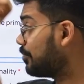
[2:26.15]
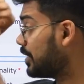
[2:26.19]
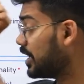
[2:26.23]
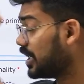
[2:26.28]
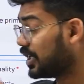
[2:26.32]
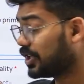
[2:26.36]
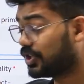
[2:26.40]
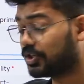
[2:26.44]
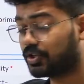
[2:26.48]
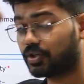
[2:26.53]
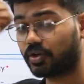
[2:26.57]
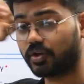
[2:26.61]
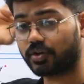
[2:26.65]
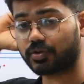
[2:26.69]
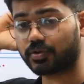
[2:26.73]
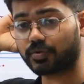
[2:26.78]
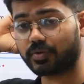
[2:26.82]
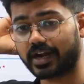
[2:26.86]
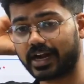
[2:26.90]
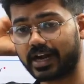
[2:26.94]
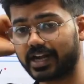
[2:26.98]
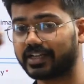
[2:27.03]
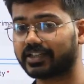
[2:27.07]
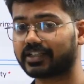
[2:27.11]
Make sure
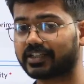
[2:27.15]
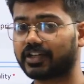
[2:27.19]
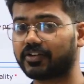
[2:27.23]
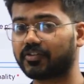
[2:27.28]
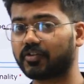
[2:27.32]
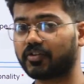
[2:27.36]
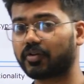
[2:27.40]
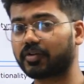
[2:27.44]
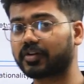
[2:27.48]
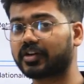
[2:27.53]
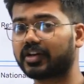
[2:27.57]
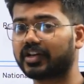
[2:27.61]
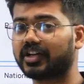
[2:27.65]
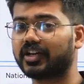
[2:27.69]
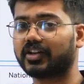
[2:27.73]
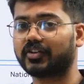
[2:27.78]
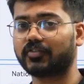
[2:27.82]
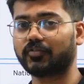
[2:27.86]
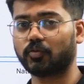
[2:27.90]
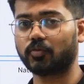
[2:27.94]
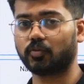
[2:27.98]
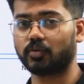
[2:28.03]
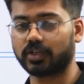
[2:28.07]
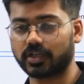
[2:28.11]
you enter your
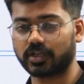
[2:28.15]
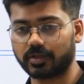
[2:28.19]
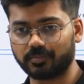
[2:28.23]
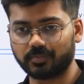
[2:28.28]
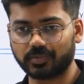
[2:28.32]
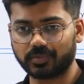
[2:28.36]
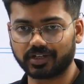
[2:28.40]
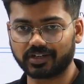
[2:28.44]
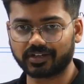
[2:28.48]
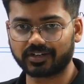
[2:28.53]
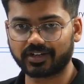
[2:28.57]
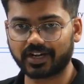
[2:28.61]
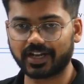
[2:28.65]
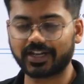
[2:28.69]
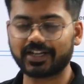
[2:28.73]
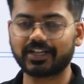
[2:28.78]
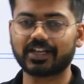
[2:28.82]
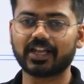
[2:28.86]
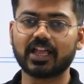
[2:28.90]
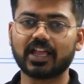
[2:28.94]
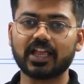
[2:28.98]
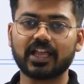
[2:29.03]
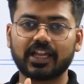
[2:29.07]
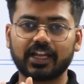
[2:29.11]
correct phone number,
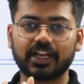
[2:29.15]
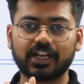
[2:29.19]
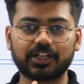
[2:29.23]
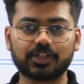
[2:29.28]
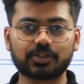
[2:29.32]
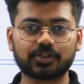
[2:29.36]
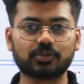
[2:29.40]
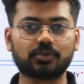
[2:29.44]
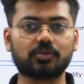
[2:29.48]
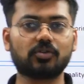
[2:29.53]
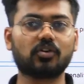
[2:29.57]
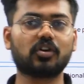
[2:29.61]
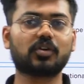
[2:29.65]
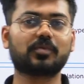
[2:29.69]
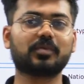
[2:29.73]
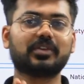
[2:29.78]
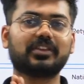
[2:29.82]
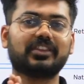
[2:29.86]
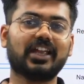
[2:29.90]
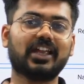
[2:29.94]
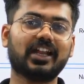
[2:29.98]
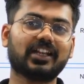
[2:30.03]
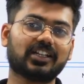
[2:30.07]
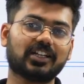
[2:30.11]
right? It should not be
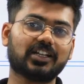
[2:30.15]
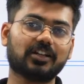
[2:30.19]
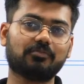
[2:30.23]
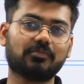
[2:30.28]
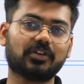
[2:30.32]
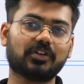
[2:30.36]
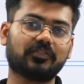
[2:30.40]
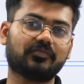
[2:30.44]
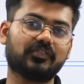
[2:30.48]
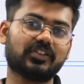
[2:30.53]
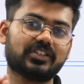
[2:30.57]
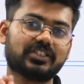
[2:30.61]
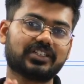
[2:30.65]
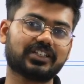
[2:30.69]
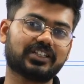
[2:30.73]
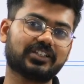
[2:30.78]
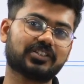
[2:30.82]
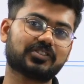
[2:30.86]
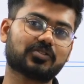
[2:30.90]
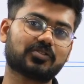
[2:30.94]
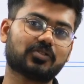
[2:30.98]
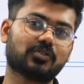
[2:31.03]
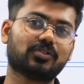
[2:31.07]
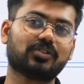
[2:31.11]
that number which
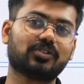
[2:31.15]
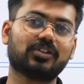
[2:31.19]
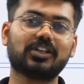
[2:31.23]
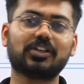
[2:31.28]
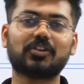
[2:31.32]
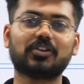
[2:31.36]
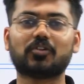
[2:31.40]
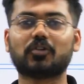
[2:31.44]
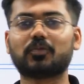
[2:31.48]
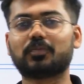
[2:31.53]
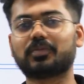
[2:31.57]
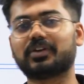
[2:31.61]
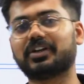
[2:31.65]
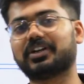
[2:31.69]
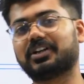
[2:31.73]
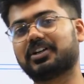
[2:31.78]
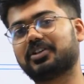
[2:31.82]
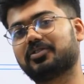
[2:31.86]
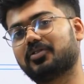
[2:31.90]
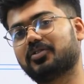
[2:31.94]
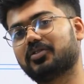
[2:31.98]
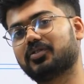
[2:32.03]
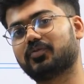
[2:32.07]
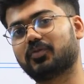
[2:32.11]
is only
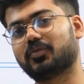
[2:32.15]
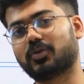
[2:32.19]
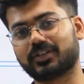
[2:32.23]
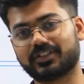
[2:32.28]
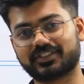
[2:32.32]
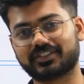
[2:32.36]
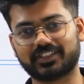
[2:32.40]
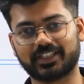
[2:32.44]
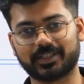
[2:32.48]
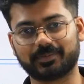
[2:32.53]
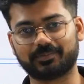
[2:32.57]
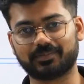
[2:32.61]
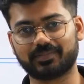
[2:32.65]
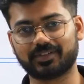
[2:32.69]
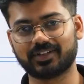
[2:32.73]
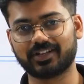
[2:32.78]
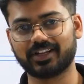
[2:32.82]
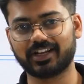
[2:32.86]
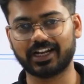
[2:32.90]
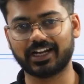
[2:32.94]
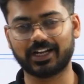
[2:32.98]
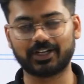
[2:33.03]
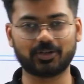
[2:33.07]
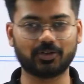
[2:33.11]
operating on WhatsApp
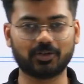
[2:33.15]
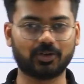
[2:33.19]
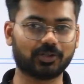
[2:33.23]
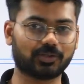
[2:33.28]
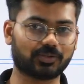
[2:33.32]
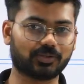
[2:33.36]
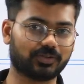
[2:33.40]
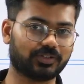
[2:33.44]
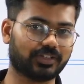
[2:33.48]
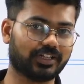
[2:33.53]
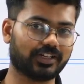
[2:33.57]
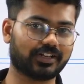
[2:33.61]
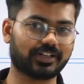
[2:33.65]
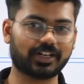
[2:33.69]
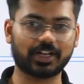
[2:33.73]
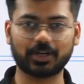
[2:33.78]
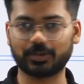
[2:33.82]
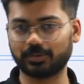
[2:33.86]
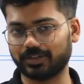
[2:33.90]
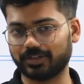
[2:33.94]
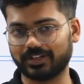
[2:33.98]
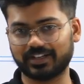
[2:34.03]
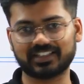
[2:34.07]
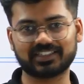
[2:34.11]
and not on the
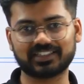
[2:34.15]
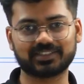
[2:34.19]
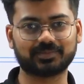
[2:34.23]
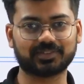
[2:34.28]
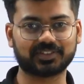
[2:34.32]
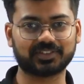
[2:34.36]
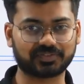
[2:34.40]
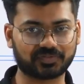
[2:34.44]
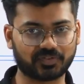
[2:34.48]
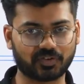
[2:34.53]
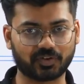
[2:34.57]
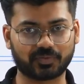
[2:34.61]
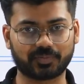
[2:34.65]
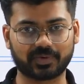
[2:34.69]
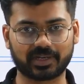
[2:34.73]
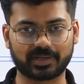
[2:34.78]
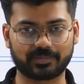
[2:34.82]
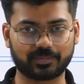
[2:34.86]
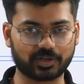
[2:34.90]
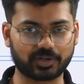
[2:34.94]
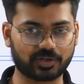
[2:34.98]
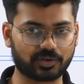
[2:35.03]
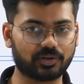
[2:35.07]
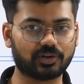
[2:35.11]
regular SMS format,
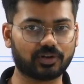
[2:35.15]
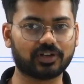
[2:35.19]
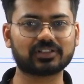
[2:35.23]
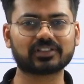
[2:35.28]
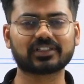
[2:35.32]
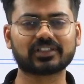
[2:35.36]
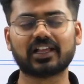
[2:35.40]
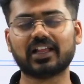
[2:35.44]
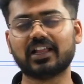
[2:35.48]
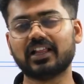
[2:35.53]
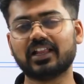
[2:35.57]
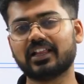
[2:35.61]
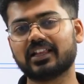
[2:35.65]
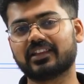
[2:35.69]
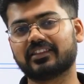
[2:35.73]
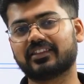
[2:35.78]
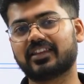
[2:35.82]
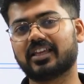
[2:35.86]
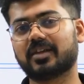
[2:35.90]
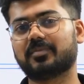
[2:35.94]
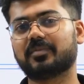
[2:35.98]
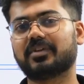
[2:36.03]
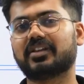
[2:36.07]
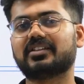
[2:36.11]
because
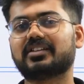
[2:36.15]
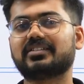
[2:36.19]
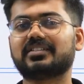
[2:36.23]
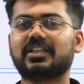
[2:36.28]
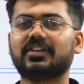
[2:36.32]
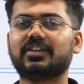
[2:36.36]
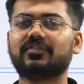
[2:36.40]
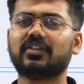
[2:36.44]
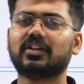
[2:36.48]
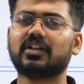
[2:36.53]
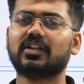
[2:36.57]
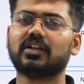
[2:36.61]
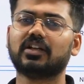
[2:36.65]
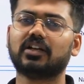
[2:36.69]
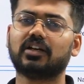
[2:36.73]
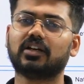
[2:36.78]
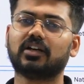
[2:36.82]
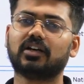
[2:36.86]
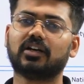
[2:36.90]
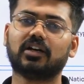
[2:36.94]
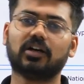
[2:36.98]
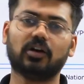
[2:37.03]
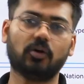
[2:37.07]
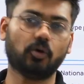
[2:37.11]
they may receive
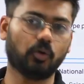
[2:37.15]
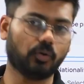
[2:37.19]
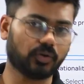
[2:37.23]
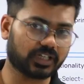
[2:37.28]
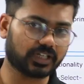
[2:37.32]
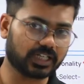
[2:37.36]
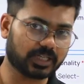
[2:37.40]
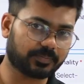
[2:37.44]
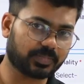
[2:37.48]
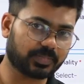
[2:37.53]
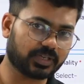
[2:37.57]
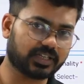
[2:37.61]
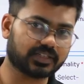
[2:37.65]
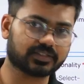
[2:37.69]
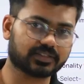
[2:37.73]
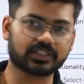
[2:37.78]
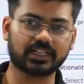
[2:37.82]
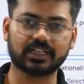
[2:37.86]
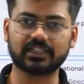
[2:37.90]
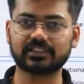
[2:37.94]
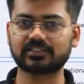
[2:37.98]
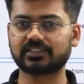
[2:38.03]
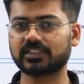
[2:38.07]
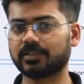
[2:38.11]
OTPs
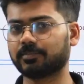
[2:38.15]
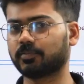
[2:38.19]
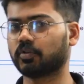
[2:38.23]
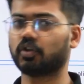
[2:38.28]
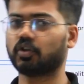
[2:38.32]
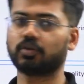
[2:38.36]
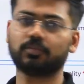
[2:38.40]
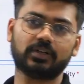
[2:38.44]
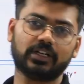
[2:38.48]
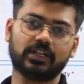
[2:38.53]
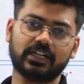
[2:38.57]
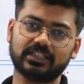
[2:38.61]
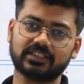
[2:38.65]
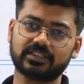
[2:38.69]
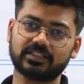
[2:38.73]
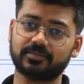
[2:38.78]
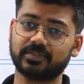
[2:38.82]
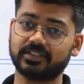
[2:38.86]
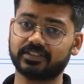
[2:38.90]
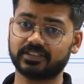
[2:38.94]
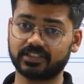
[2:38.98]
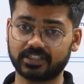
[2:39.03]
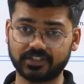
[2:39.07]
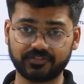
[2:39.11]
and some normal
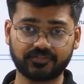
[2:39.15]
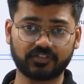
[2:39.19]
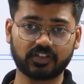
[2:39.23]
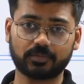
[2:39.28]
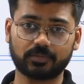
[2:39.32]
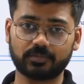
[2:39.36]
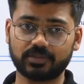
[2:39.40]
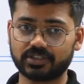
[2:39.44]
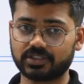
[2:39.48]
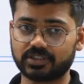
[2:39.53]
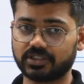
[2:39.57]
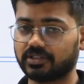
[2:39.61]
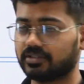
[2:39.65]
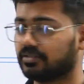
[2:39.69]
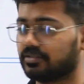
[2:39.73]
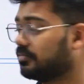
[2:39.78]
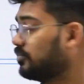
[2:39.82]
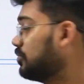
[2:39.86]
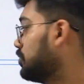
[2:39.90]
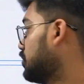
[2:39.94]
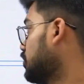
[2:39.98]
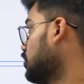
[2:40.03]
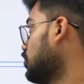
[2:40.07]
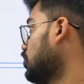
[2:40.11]
SMS information.
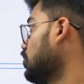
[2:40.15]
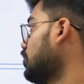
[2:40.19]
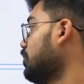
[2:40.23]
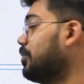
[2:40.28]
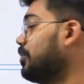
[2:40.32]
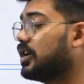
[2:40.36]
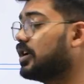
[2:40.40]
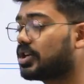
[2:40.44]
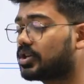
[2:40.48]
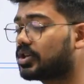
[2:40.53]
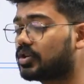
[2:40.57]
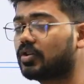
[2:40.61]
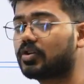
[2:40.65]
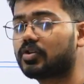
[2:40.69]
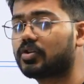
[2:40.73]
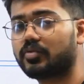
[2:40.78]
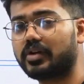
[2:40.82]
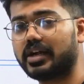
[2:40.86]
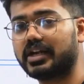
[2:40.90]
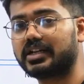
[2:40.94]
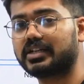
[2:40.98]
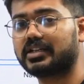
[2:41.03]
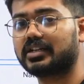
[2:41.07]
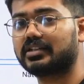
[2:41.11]
So make sure you
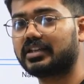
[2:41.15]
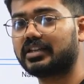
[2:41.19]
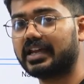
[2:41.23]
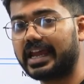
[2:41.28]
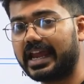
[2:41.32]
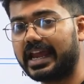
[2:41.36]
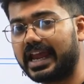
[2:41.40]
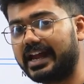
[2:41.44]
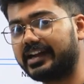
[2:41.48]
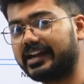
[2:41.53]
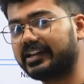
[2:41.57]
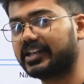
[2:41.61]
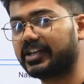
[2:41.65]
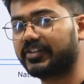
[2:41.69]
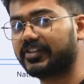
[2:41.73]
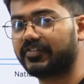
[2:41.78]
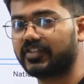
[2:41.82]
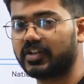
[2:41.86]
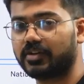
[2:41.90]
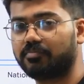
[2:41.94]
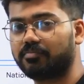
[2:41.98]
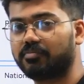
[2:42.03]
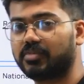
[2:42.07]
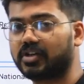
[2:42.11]
enter the
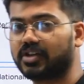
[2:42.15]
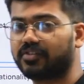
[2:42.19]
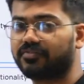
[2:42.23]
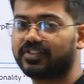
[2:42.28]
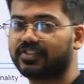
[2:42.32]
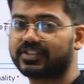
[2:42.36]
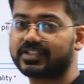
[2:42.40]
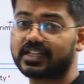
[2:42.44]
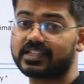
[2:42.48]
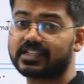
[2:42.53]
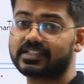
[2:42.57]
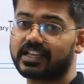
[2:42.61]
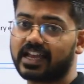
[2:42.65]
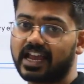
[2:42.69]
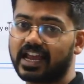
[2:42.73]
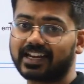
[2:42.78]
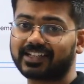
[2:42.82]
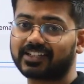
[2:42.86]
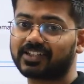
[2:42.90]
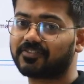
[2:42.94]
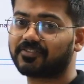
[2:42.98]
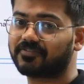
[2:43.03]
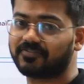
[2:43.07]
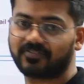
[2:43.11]
active number which has
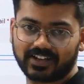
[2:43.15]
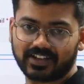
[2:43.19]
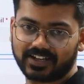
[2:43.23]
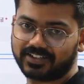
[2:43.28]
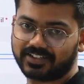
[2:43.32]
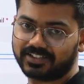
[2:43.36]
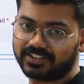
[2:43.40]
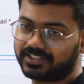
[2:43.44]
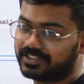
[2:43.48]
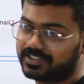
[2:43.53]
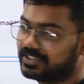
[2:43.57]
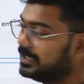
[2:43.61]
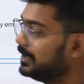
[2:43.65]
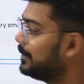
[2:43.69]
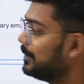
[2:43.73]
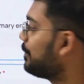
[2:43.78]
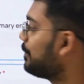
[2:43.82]
active validity.